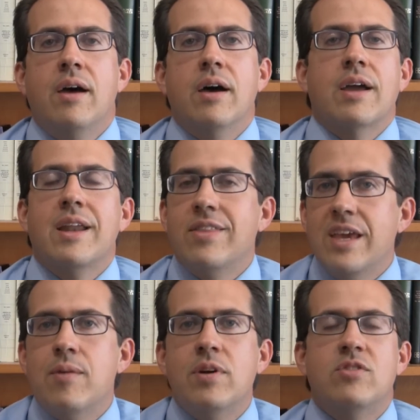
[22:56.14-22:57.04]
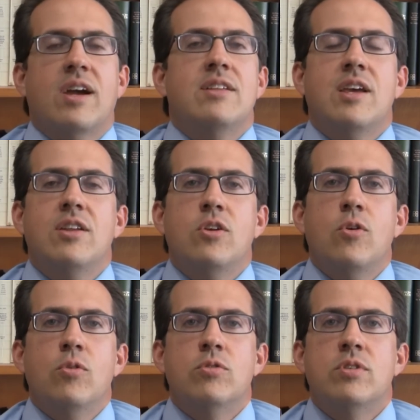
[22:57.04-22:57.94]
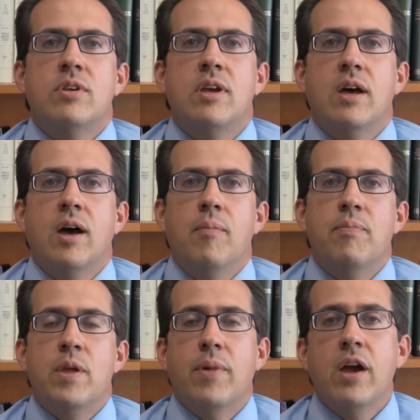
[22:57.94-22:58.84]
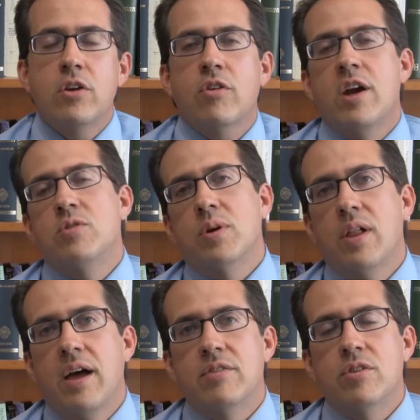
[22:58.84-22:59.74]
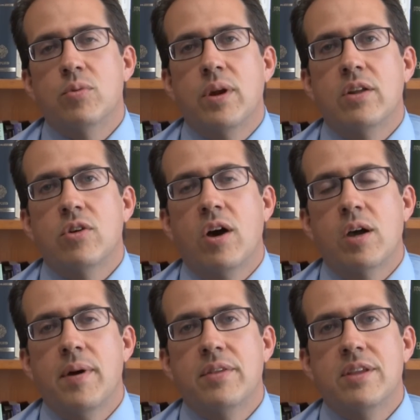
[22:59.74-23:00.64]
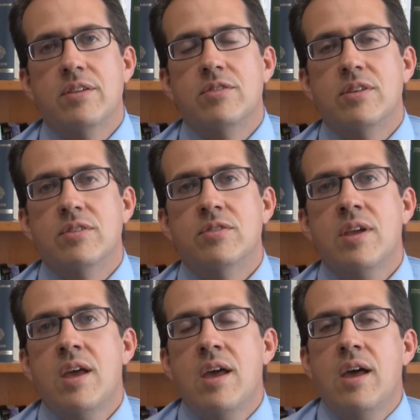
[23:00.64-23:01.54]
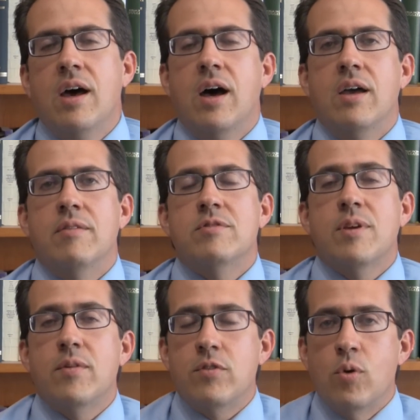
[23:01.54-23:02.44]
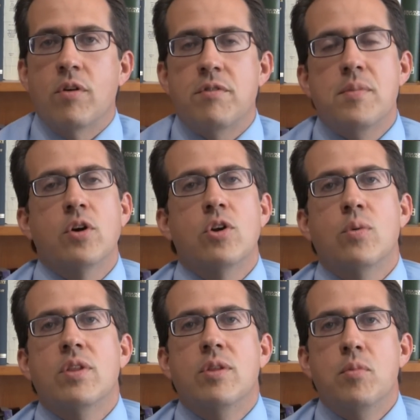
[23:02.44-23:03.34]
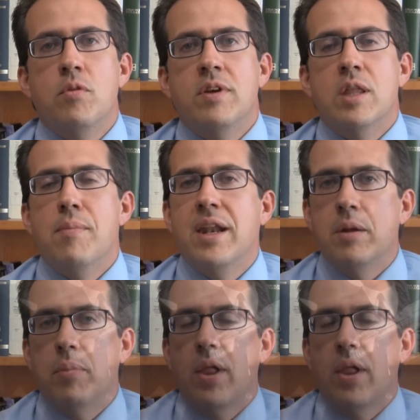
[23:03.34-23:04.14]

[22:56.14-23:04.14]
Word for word: Uh, kind of the image I tend to use um, in my undergraduate classes when I talk about this is uh, if some of you are familiar with the movie The Men in